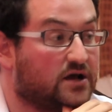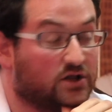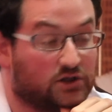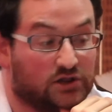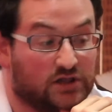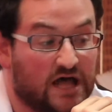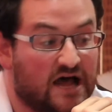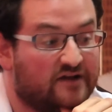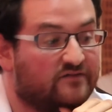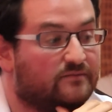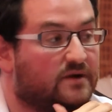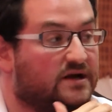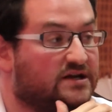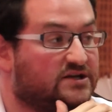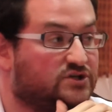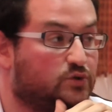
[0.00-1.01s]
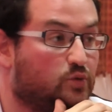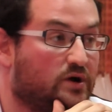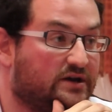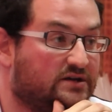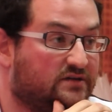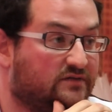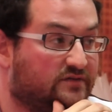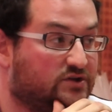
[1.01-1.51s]
a lot of money, to one
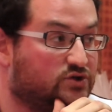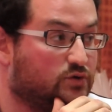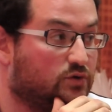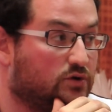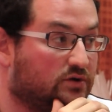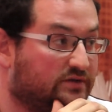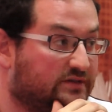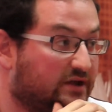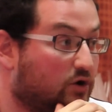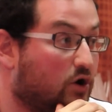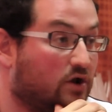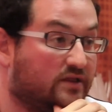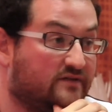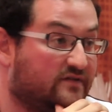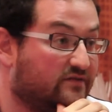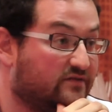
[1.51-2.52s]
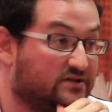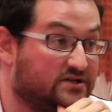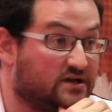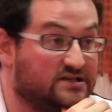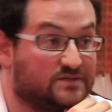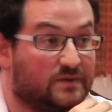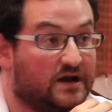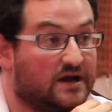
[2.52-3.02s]
individual that all they've ever done
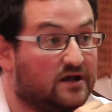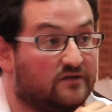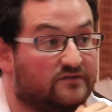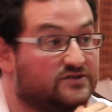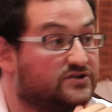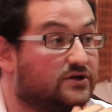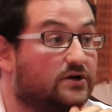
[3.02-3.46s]
is buy elephants,